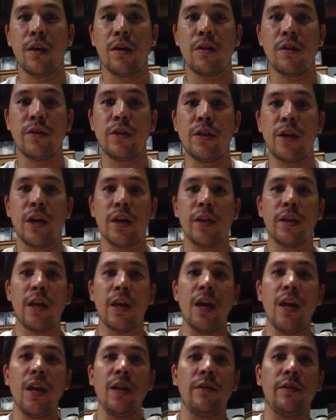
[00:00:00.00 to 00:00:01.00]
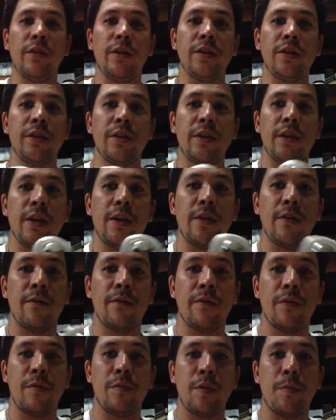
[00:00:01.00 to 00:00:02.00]
conduct electricity
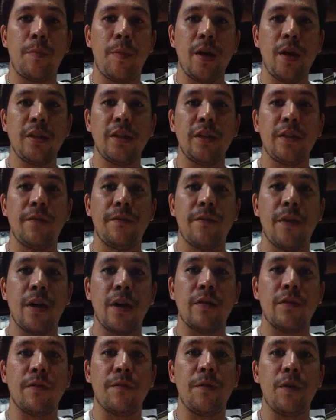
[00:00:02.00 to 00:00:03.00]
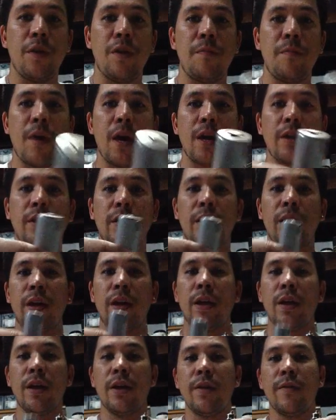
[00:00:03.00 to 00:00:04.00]
from the positive end of your
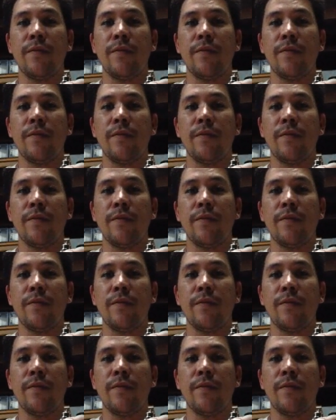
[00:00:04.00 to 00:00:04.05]
battery